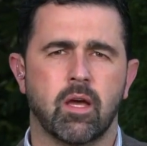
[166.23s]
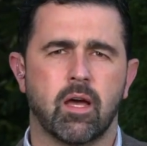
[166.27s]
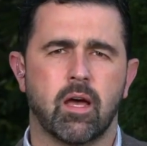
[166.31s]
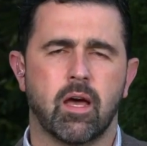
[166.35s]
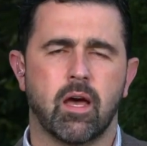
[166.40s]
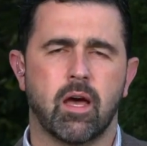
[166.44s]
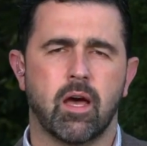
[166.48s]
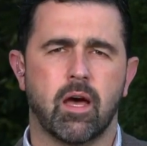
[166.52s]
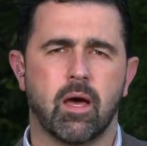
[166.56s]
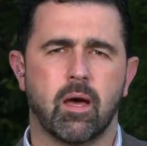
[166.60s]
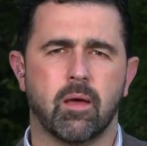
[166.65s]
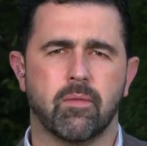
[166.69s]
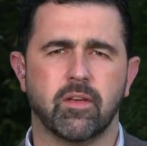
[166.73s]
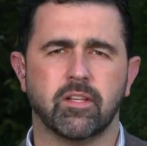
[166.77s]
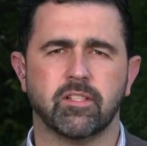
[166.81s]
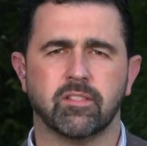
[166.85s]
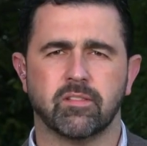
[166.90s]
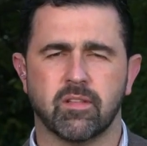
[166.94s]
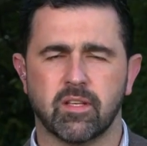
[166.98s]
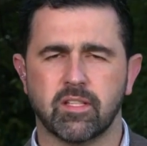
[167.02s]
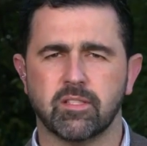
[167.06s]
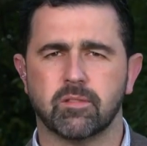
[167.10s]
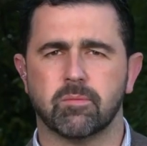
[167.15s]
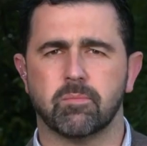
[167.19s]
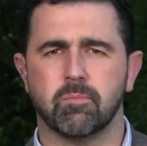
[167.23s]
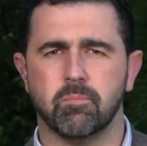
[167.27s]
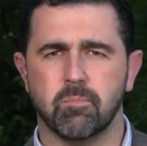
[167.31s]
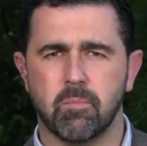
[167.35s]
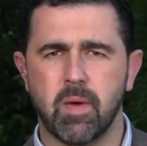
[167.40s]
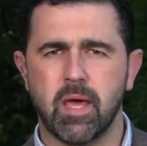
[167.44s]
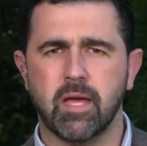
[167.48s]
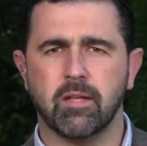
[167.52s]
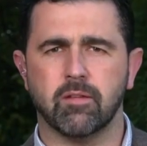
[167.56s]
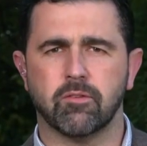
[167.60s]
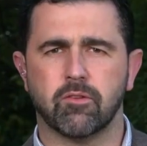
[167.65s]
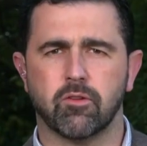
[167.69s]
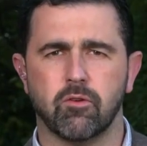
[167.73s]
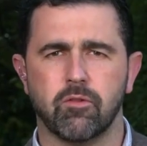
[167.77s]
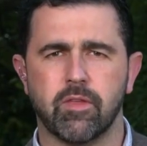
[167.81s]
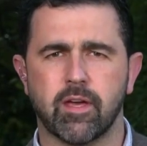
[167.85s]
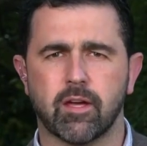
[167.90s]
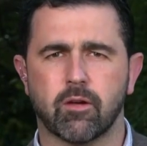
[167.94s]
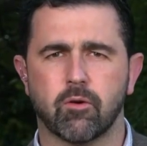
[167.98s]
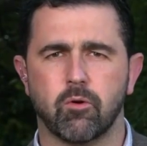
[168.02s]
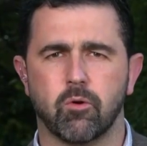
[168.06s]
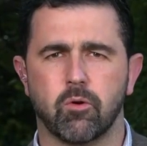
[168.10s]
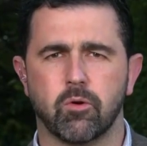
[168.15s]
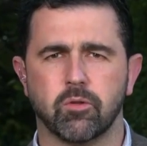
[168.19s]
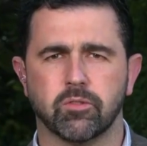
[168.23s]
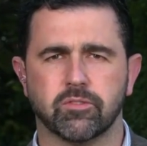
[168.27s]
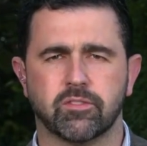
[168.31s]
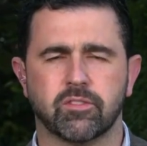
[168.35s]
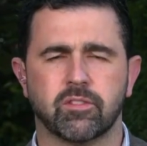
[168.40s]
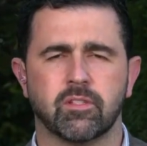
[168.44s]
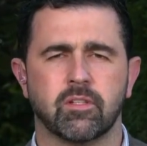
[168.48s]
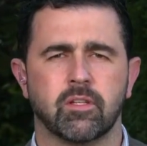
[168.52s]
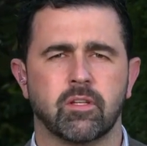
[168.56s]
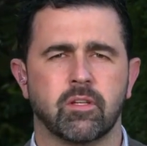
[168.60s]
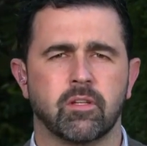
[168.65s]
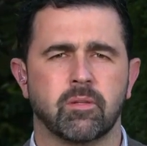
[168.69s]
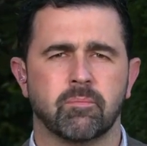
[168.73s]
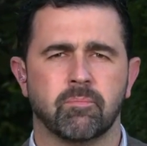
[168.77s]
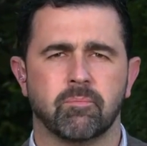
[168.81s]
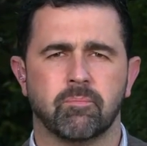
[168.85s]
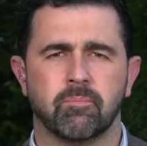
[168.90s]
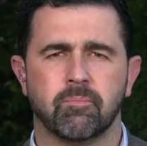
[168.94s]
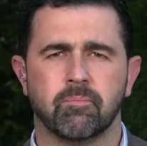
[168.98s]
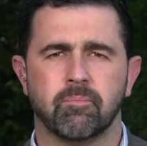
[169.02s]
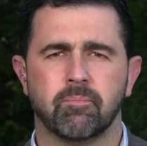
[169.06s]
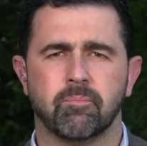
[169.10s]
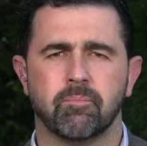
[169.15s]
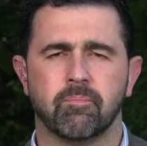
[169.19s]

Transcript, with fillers: uh, these, these men to their cause. And how are